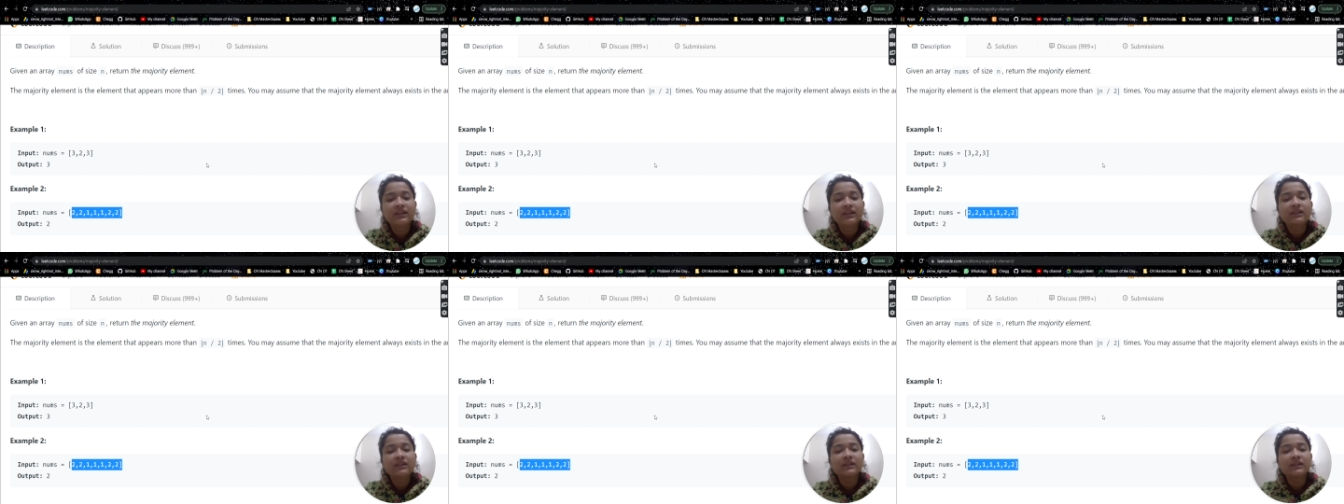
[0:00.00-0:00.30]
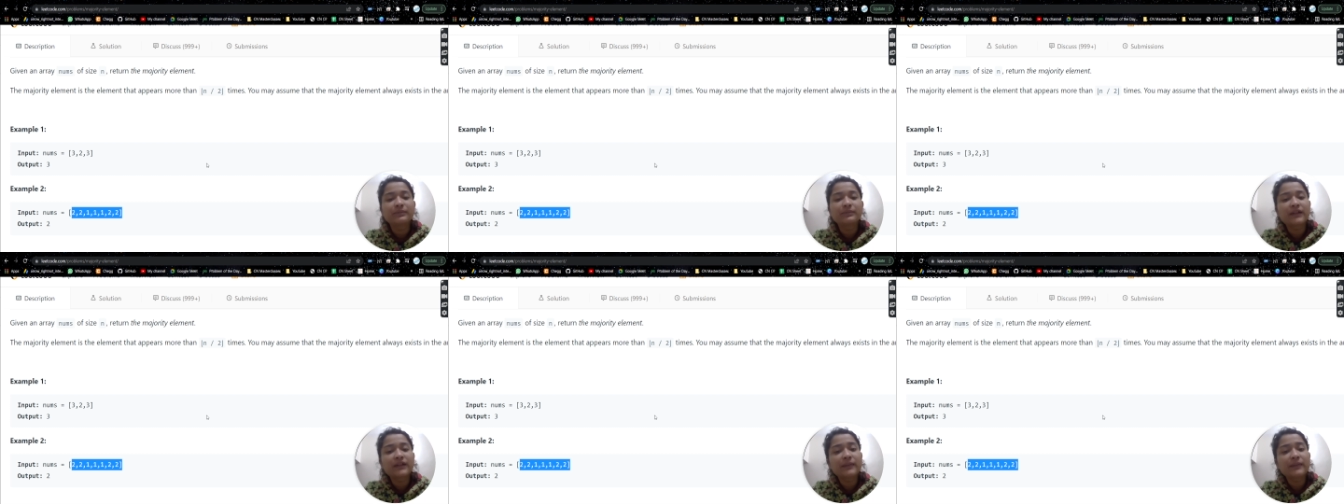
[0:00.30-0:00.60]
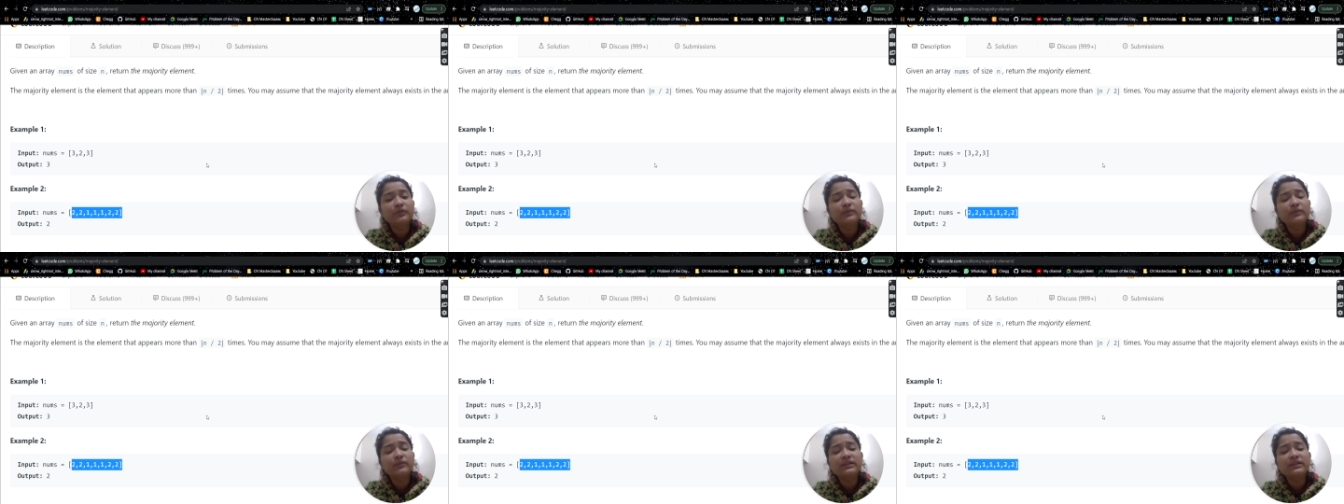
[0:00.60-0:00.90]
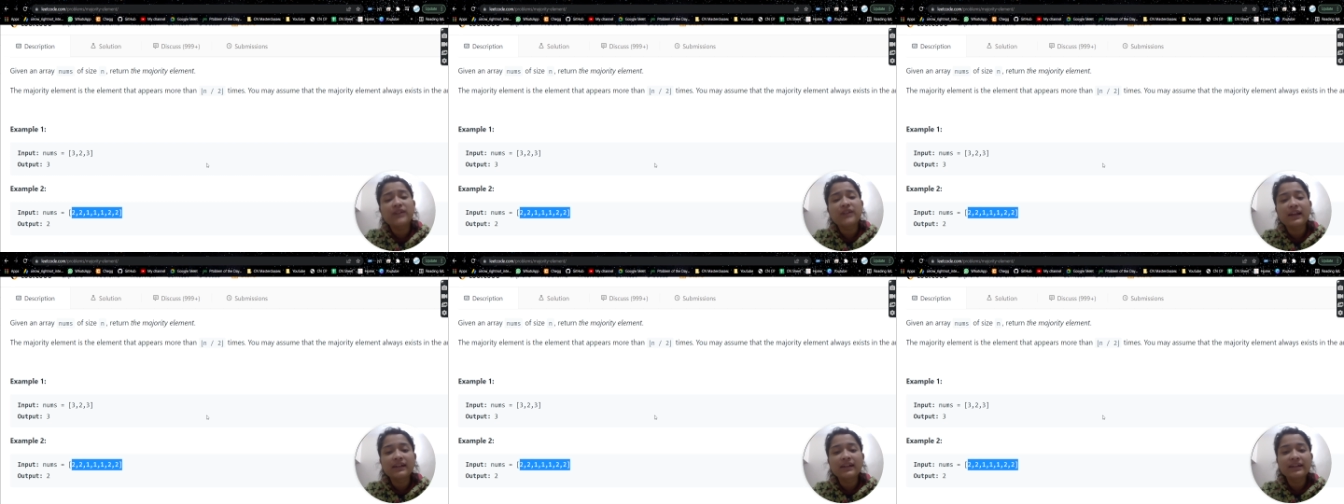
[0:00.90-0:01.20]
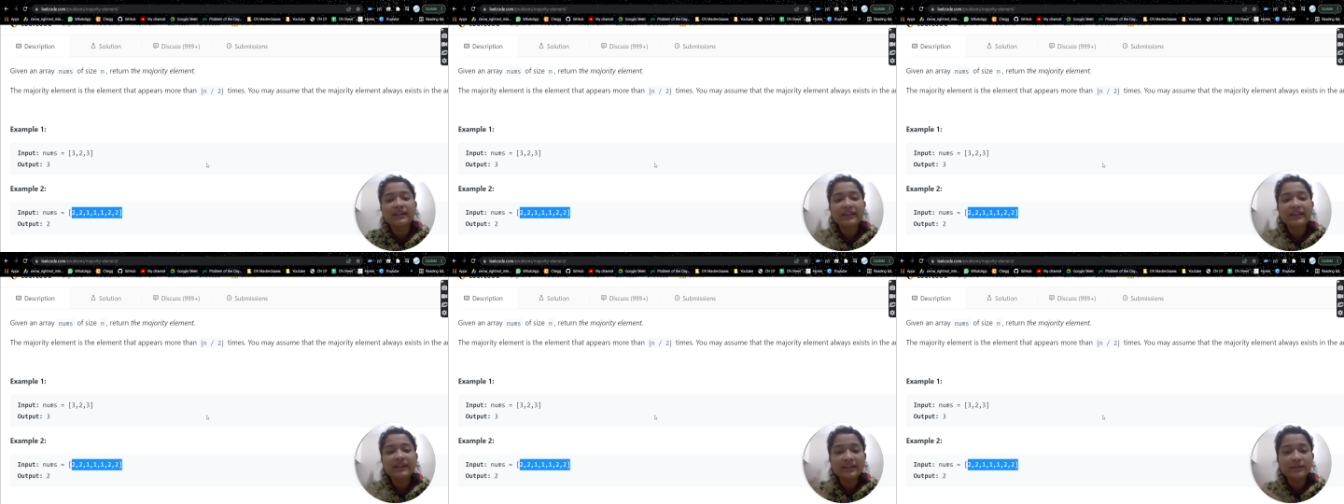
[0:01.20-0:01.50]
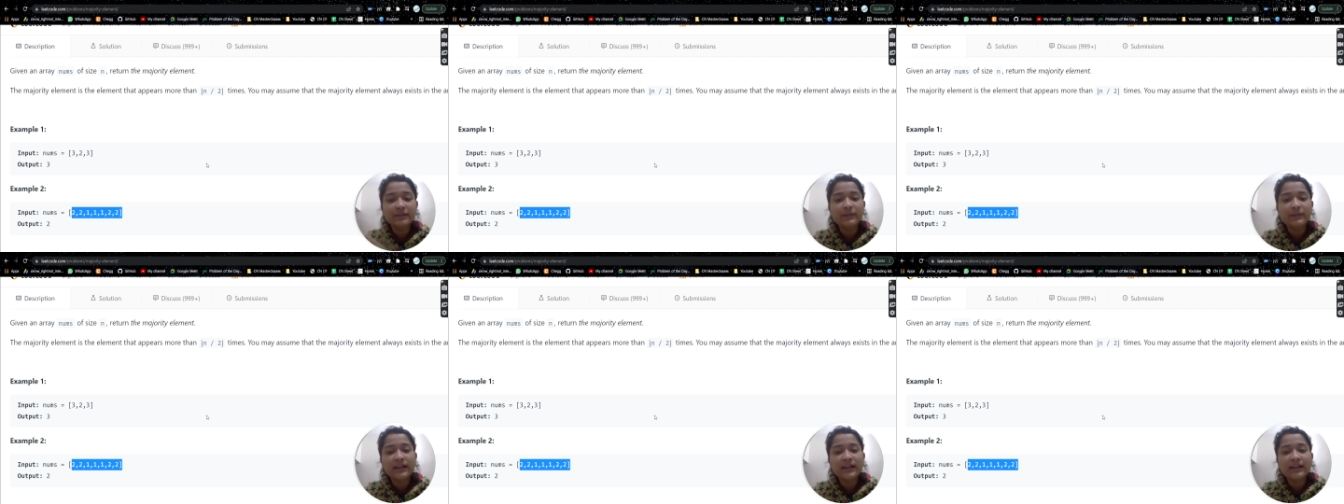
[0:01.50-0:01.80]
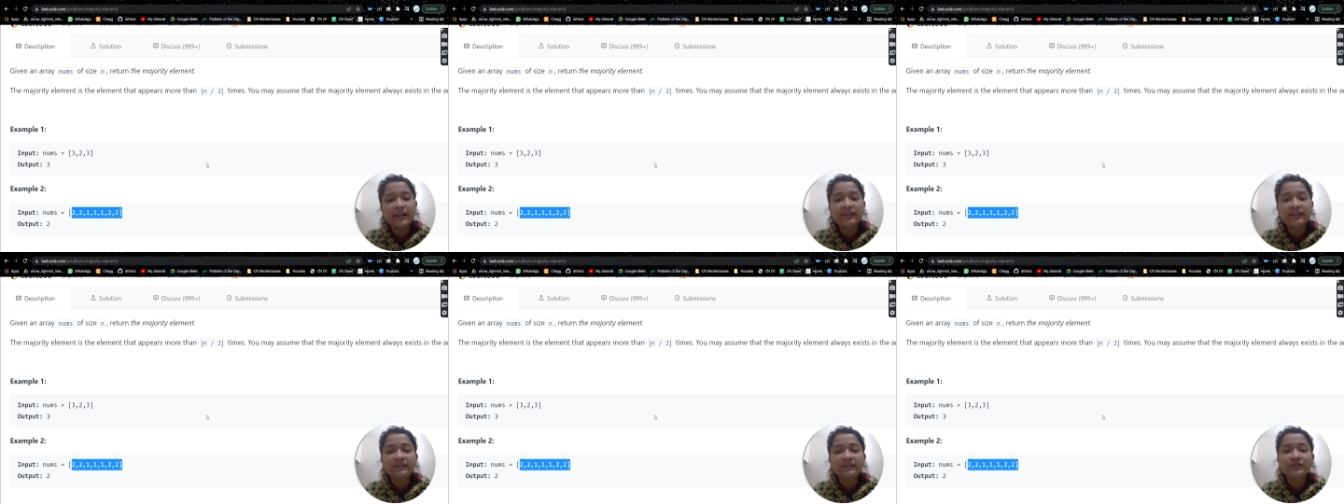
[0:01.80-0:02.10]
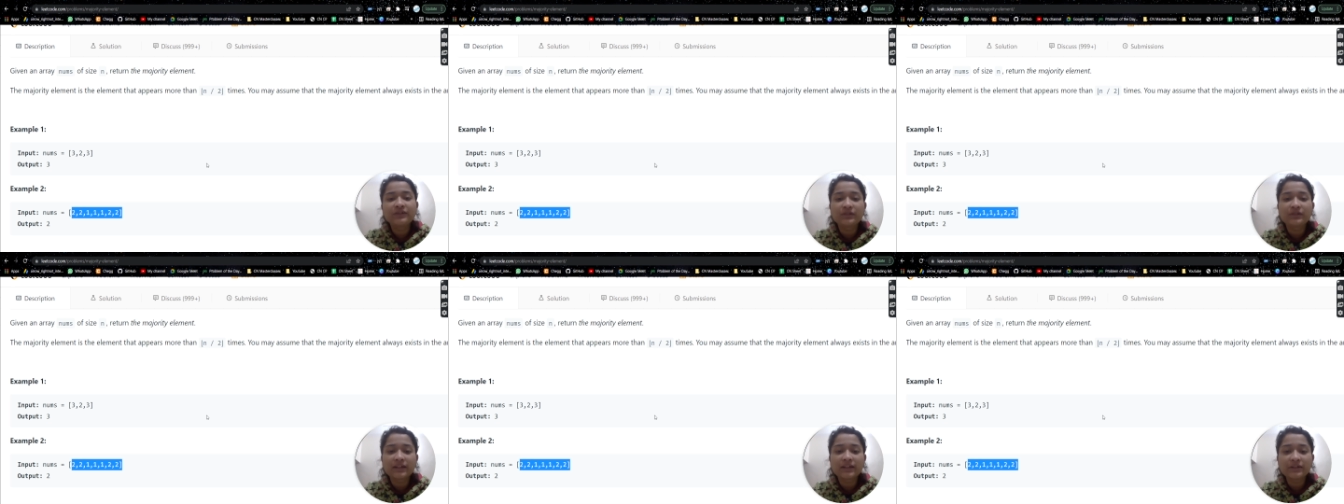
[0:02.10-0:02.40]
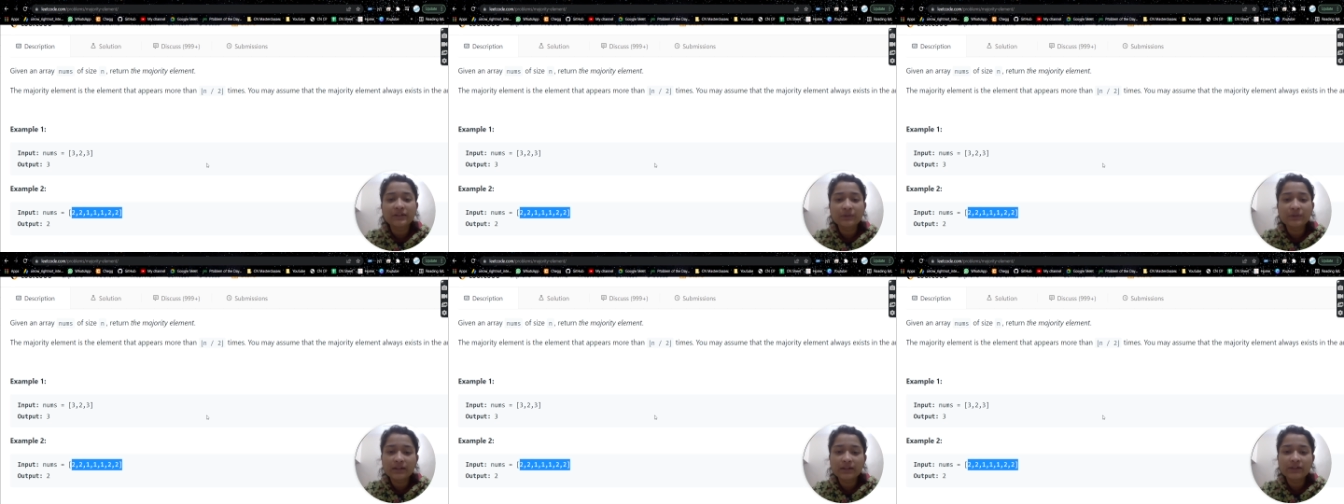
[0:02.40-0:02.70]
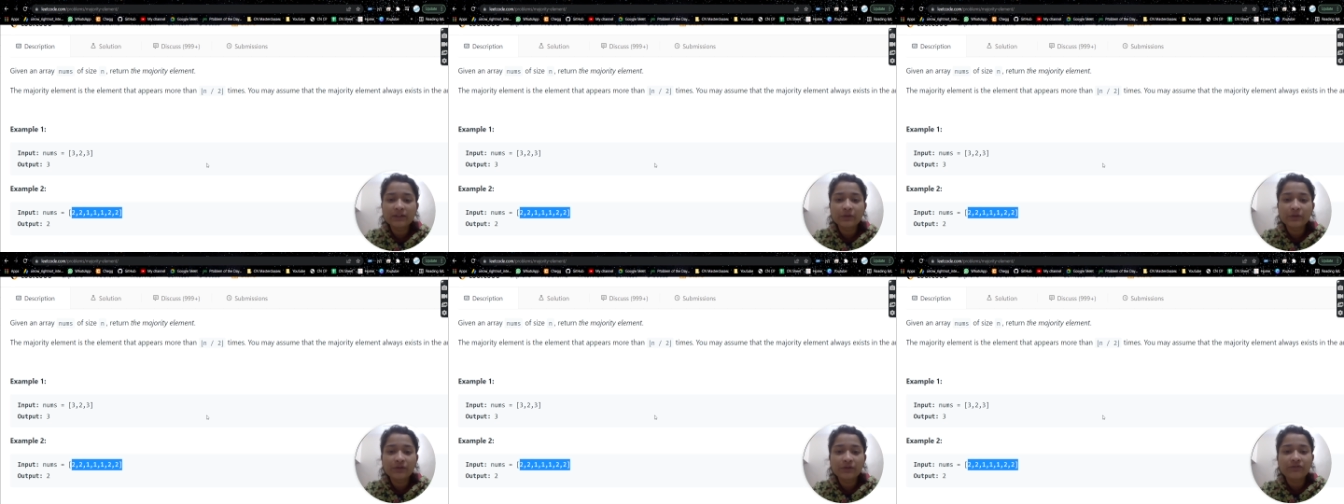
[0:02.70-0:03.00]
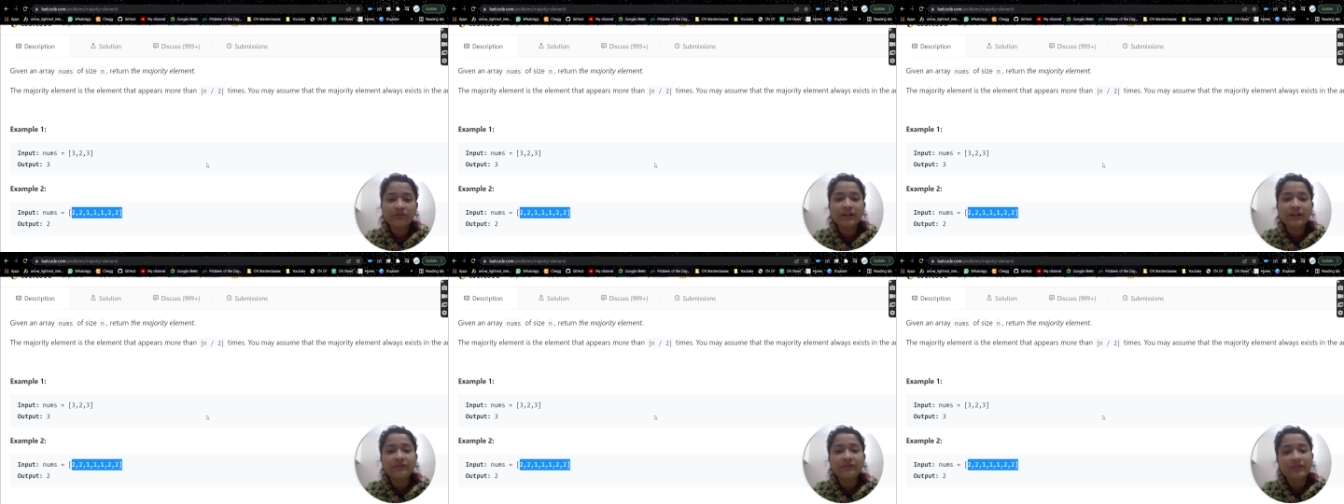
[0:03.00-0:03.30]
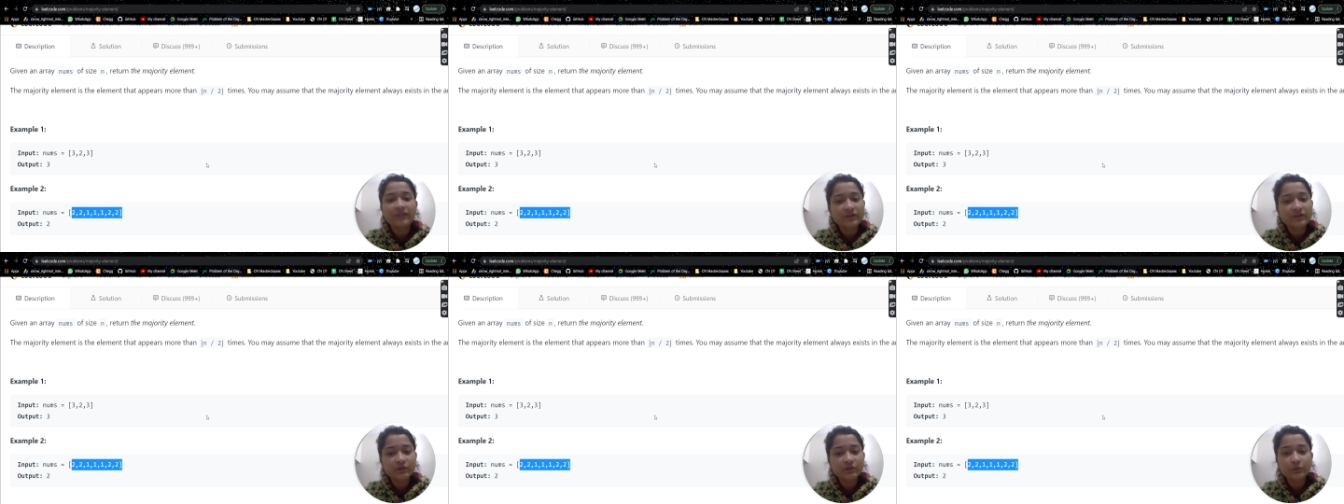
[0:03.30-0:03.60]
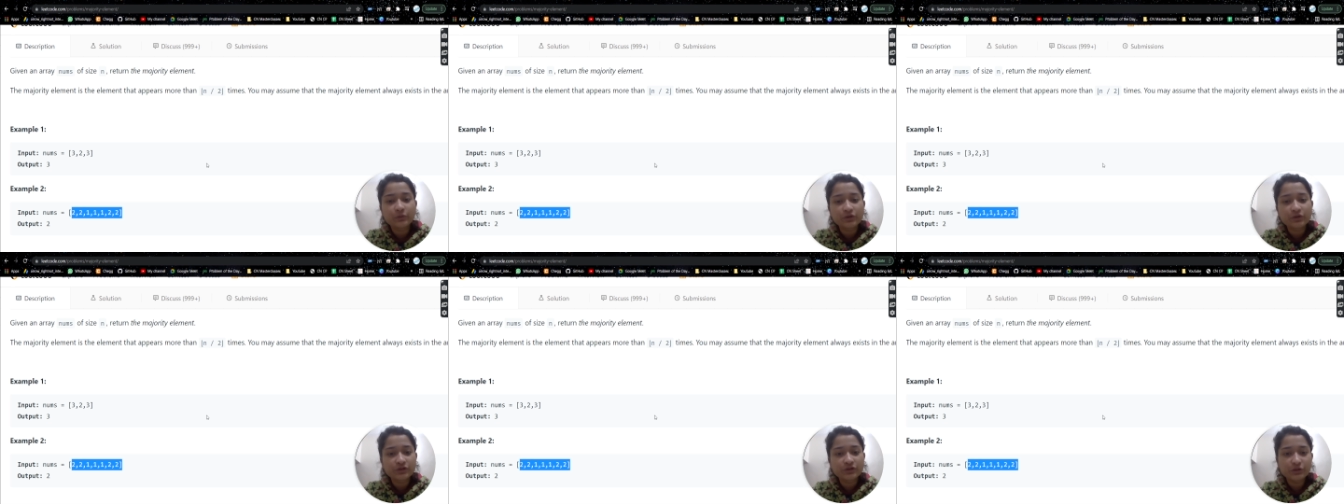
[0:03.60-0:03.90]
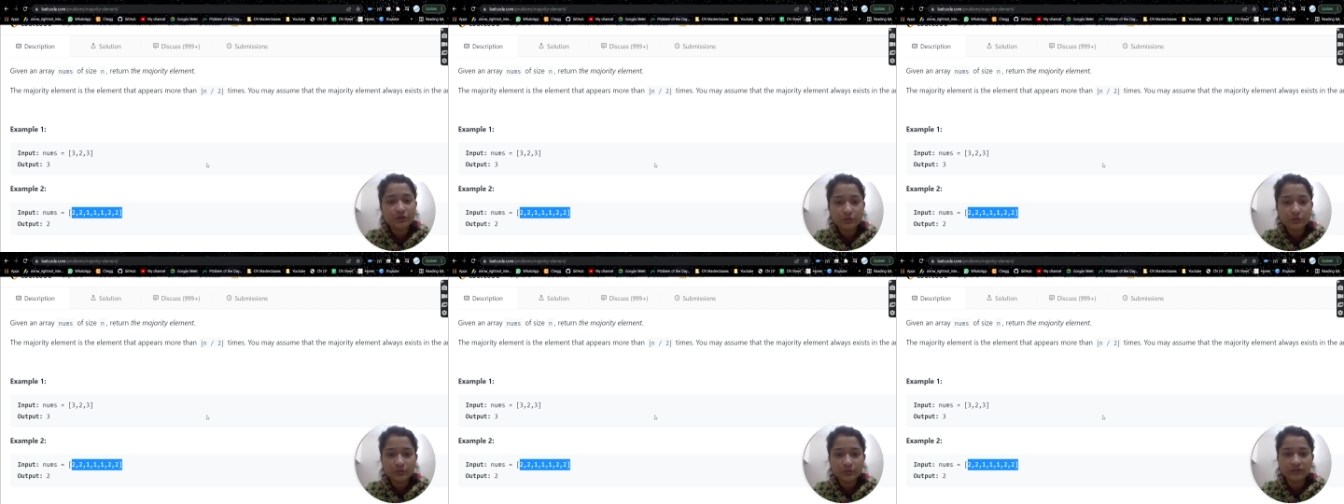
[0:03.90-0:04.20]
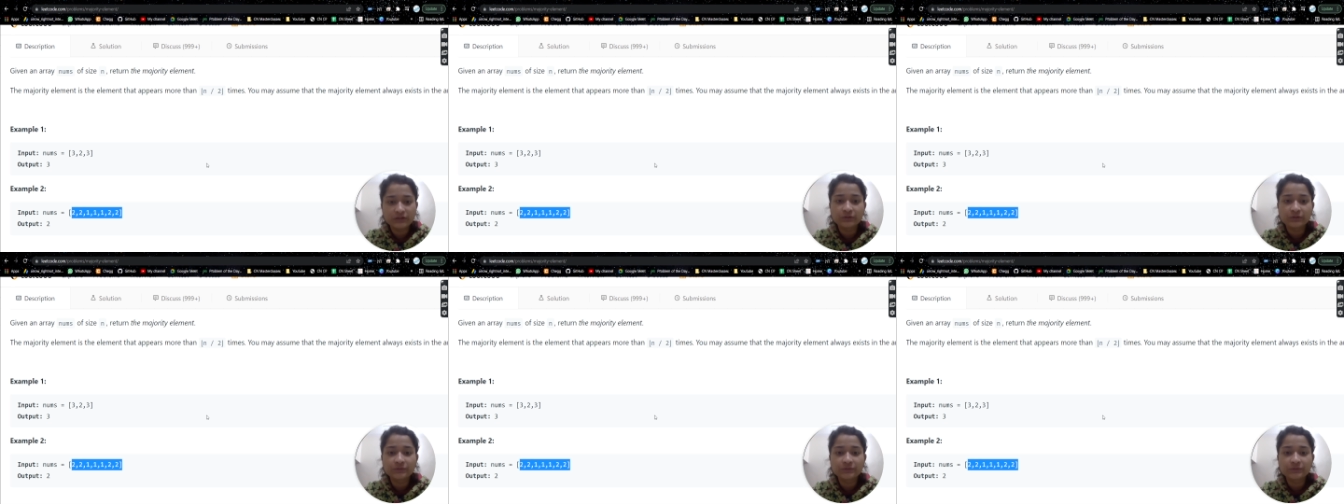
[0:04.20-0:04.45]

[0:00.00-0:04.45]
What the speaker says: subscribe to my channel and hit the bell icon so that you get notified whenever I post a new video.